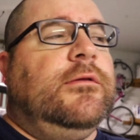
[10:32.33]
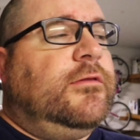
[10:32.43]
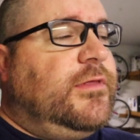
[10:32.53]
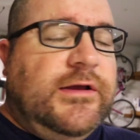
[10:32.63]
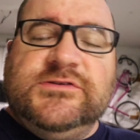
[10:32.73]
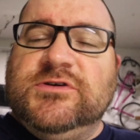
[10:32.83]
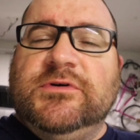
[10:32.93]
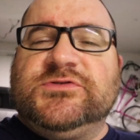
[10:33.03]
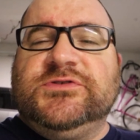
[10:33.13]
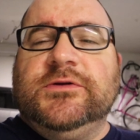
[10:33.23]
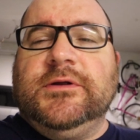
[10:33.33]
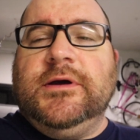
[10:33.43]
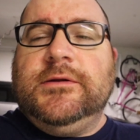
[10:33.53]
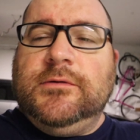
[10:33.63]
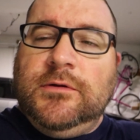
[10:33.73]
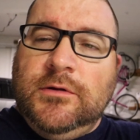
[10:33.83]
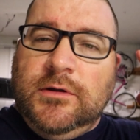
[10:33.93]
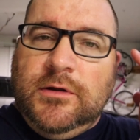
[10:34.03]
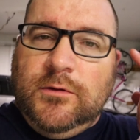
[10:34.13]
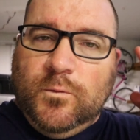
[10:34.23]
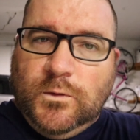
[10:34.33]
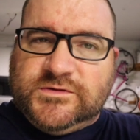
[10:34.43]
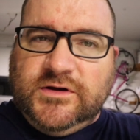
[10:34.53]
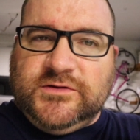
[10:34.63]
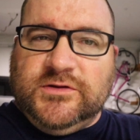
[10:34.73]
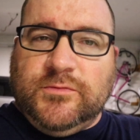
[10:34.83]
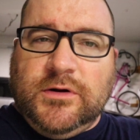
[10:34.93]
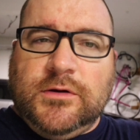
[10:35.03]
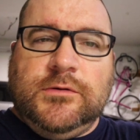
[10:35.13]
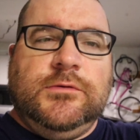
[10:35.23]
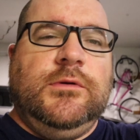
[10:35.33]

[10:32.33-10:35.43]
Thank you so much for tuning in. We'll talk to you tomorrow.